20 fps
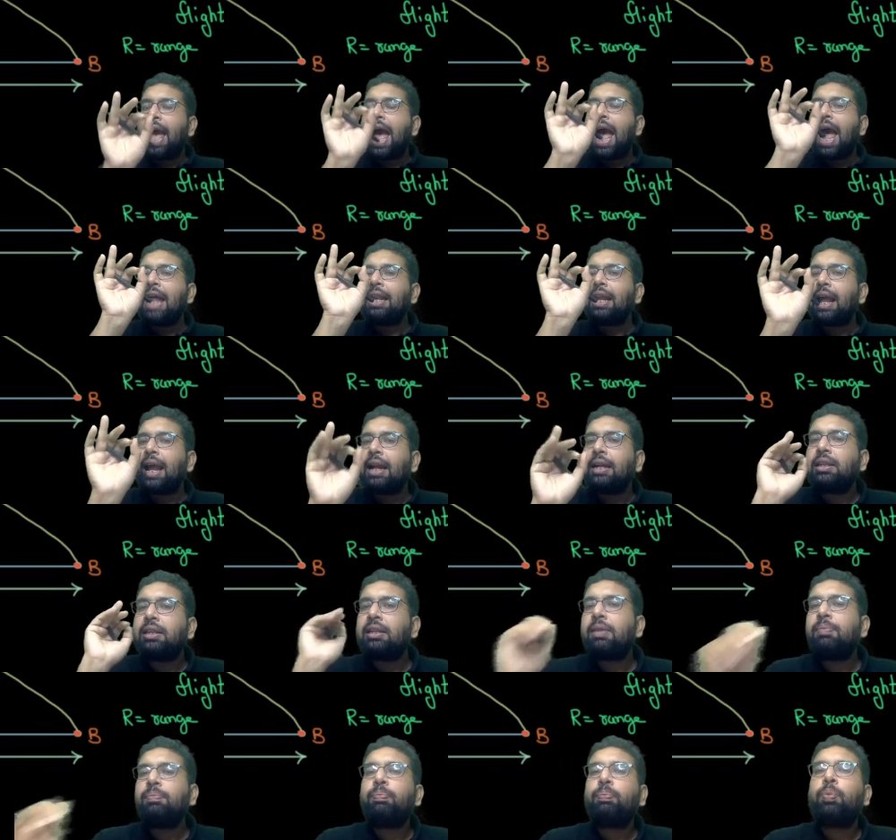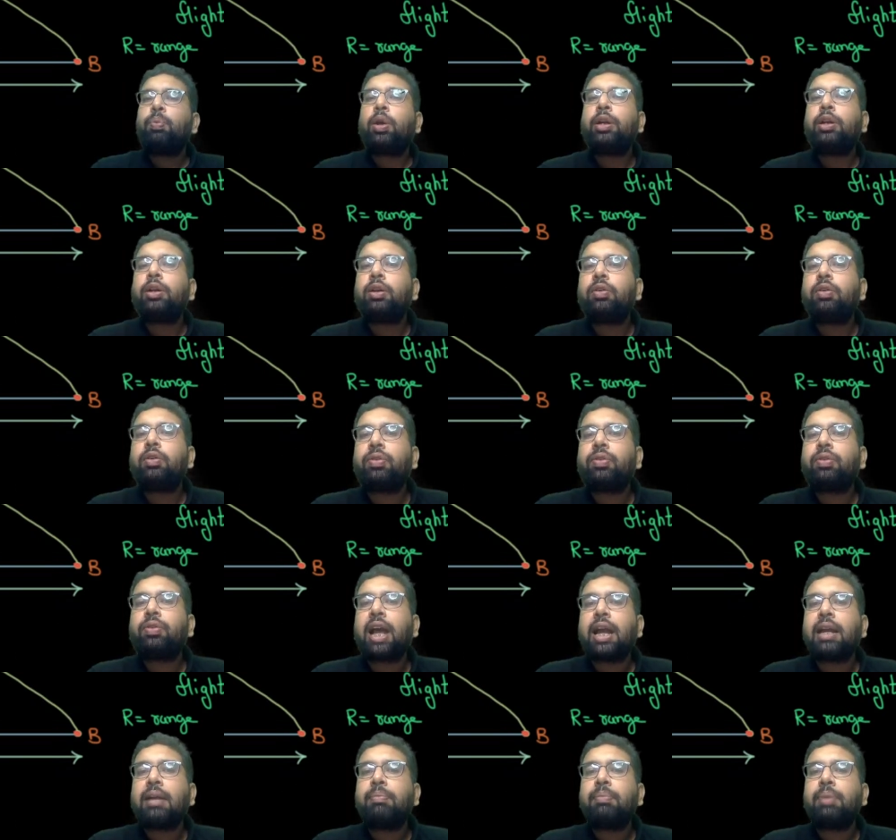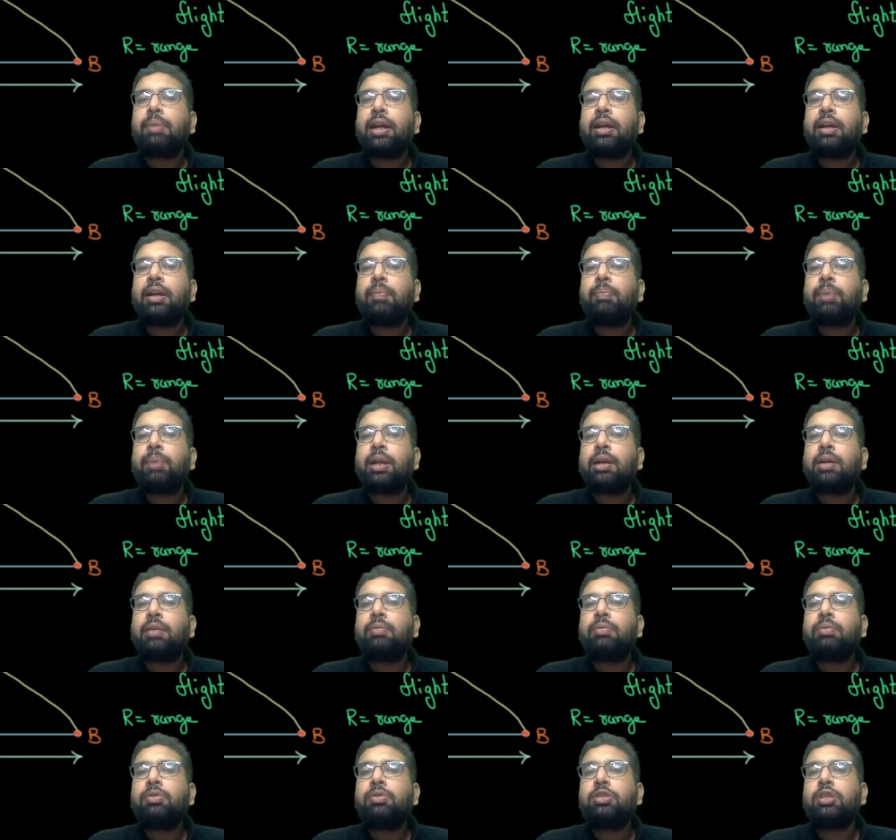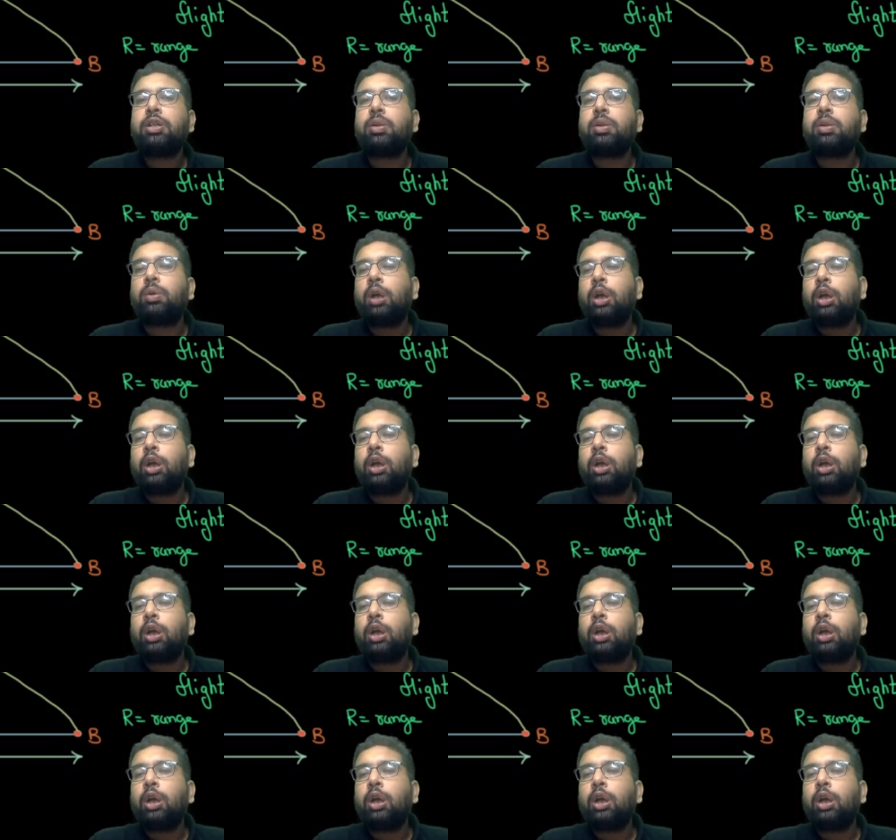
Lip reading: And at some point of time, it becomes 0.